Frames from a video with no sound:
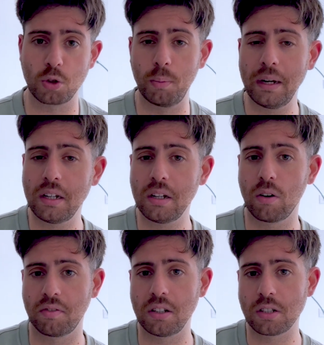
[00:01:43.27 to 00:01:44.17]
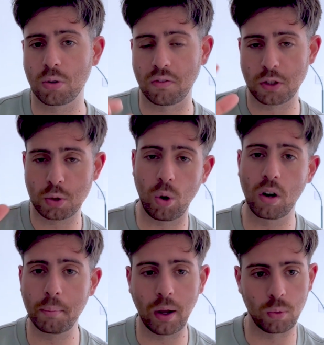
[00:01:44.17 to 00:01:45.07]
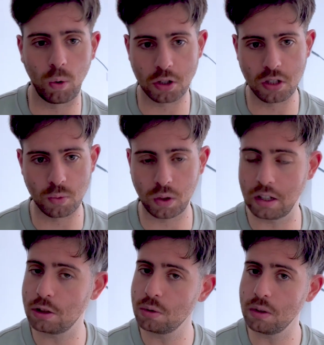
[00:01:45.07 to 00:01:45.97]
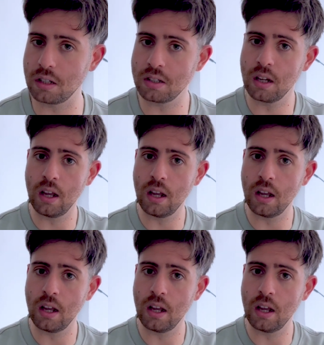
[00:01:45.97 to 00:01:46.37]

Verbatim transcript: or many of these sort of strong mouthwashes, what they do is